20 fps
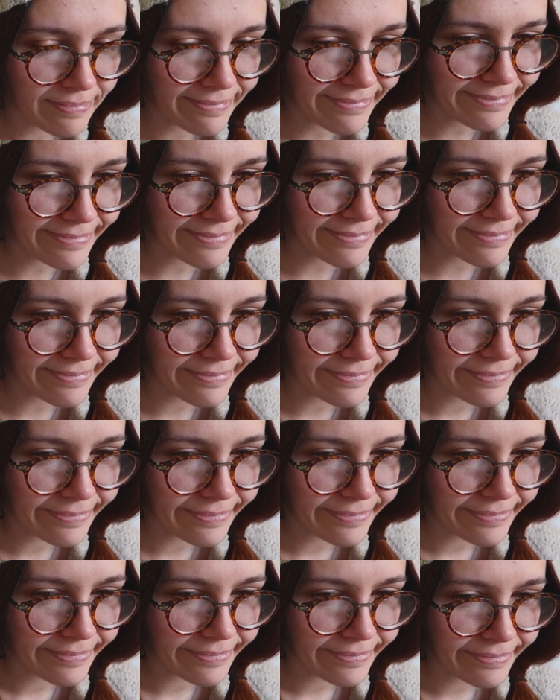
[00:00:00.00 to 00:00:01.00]

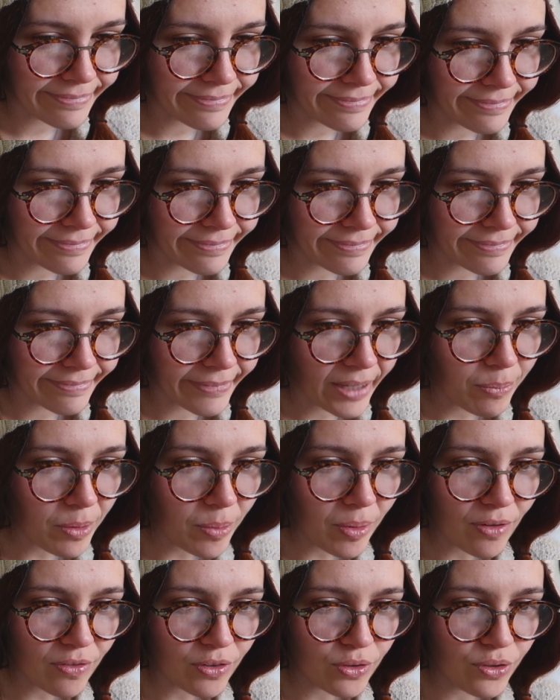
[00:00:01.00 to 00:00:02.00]

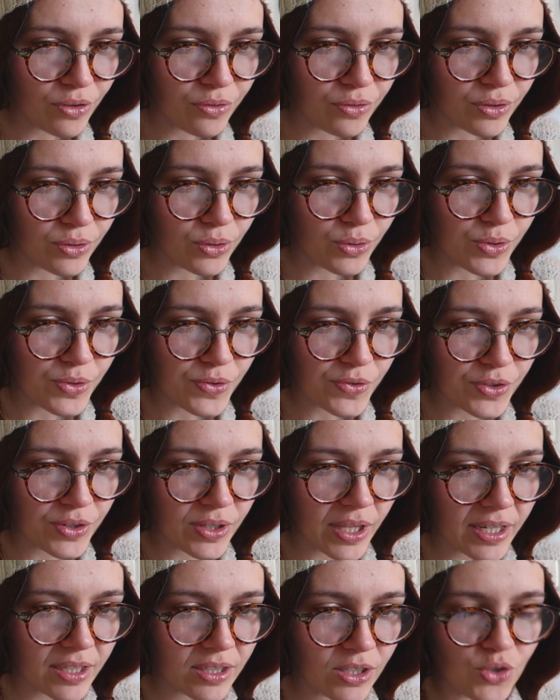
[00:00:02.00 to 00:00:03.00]
Maybe if you use for
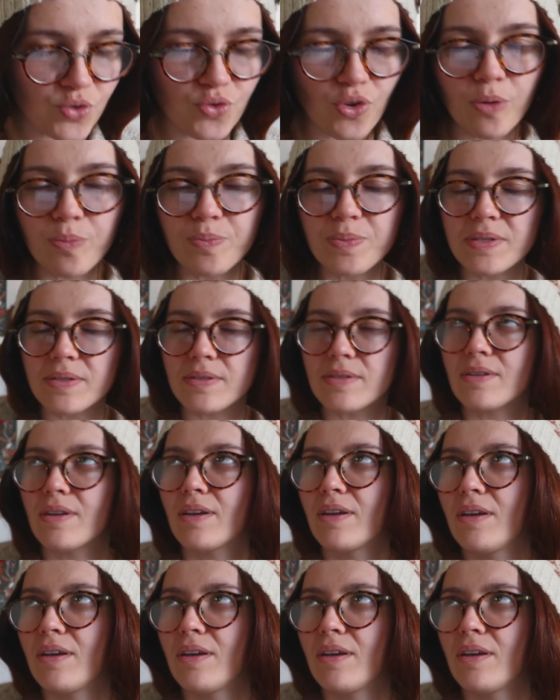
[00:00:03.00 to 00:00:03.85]
like the drops